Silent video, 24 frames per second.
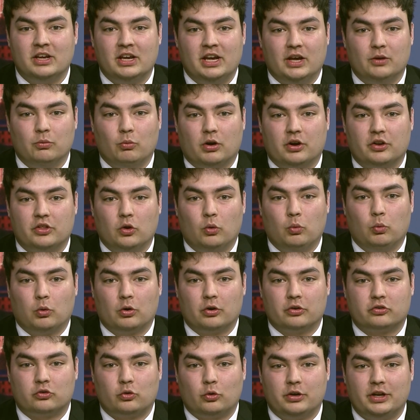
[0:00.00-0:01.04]
in one of the
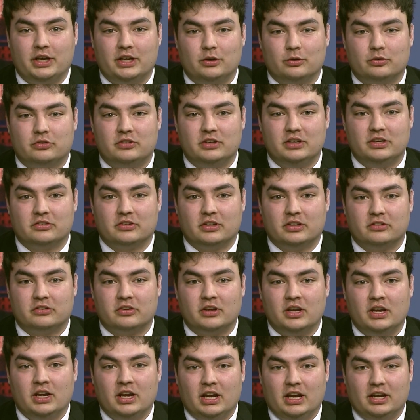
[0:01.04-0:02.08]
worst tornado seasons
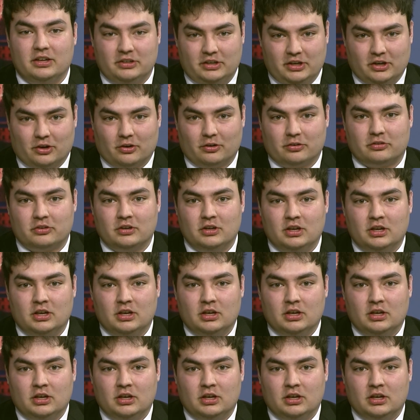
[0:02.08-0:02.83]
in years.